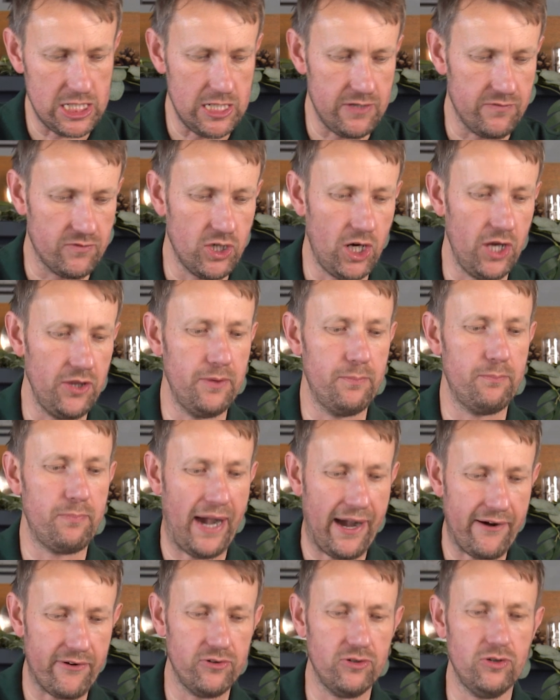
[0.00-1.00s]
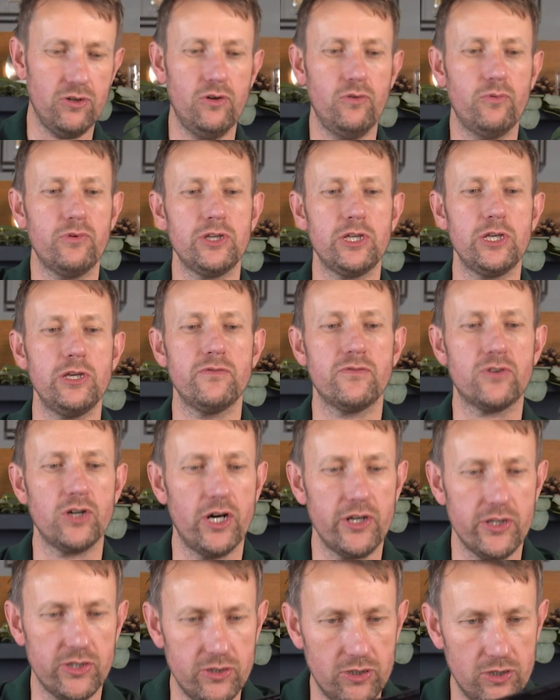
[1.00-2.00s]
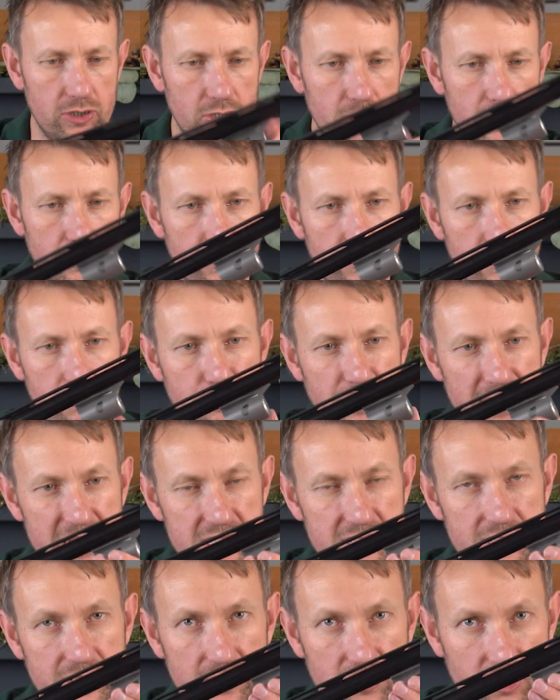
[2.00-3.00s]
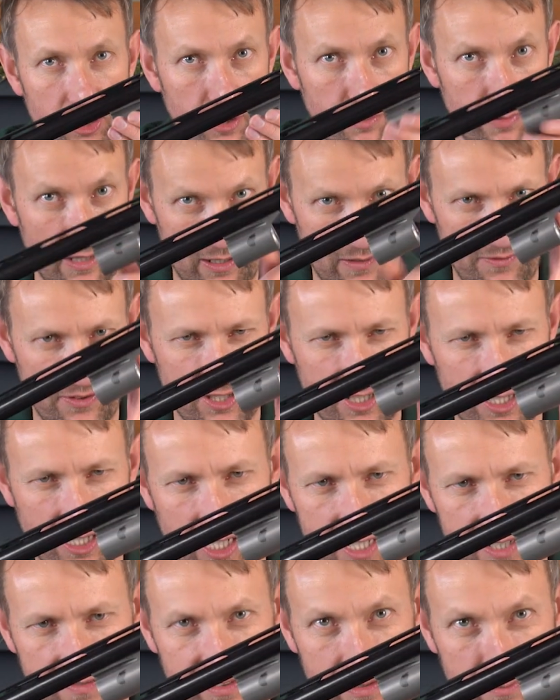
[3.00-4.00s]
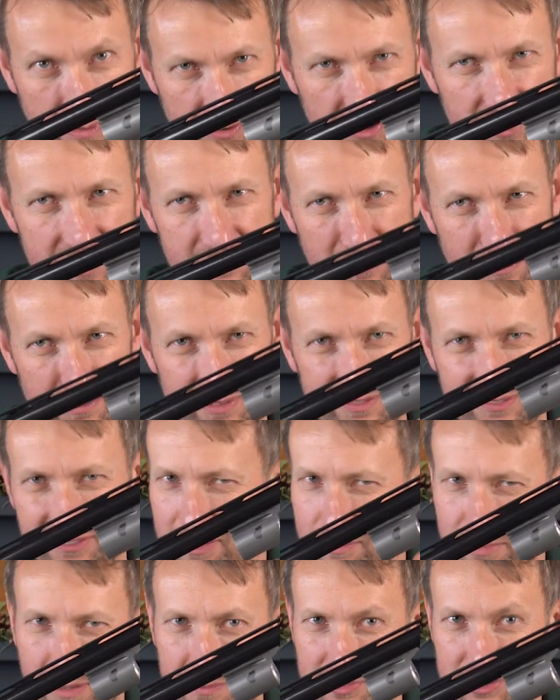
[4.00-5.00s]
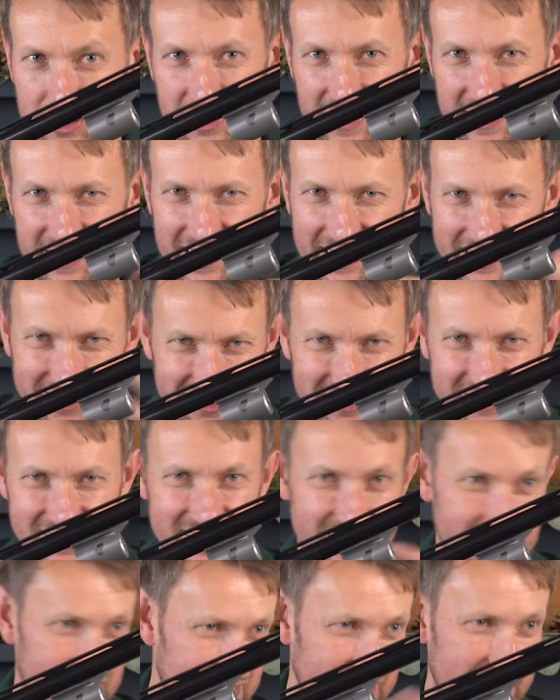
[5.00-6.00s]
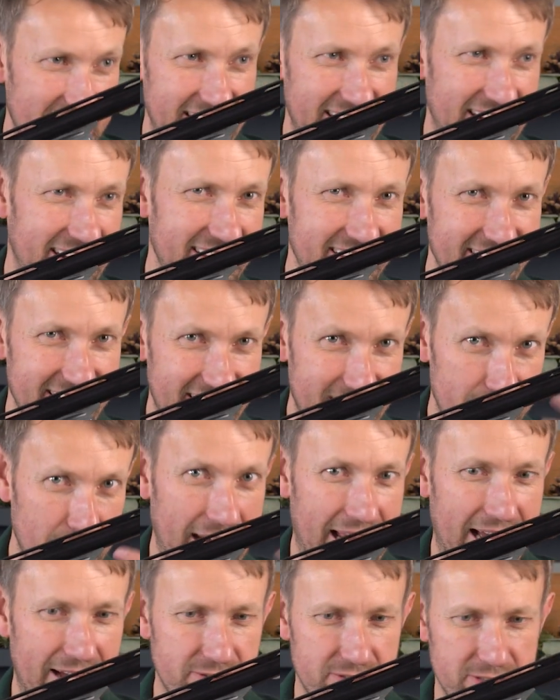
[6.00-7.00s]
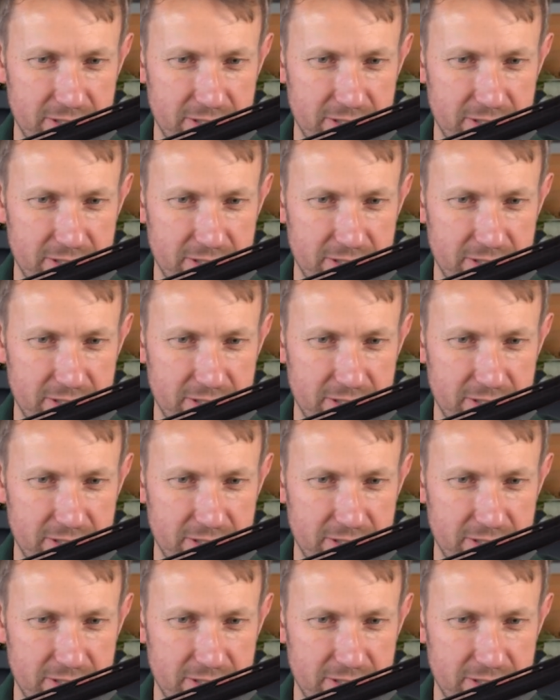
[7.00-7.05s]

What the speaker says: you've got the barrel, where you've got your piston cup, like of the card film. I've done that one before, but I'm doing it again because it's nearly the end of the year. I'm allowed